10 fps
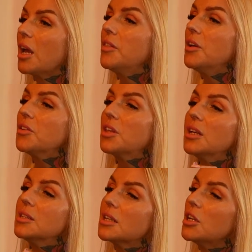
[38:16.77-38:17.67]
And there are
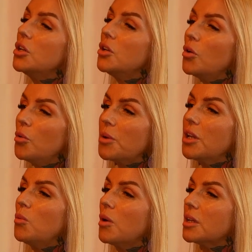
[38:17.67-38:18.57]
things that
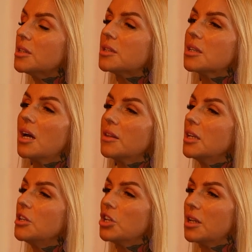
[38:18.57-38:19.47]
nobody wants on
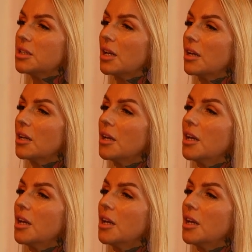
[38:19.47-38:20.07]
the agenda.